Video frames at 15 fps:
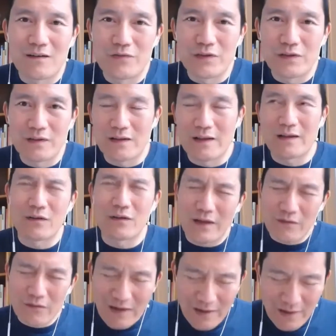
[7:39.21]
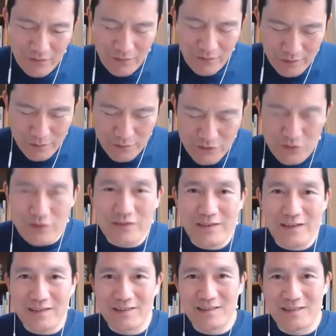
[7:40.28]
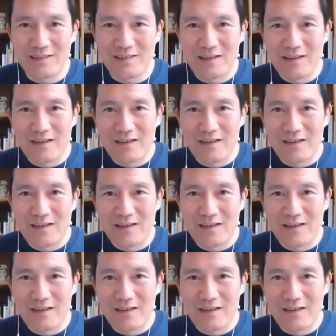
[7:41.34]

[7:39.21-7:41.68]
feeling like okay if i if i understood this